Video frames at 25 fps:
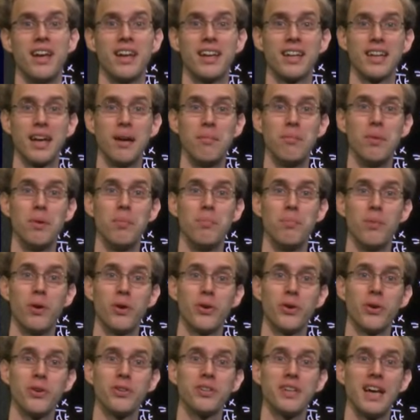can be
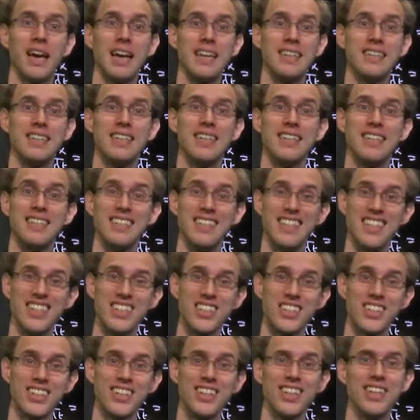modeled at
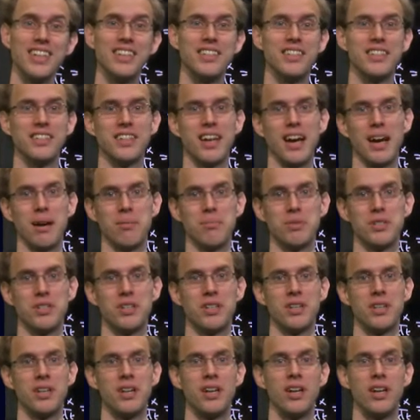discrete times,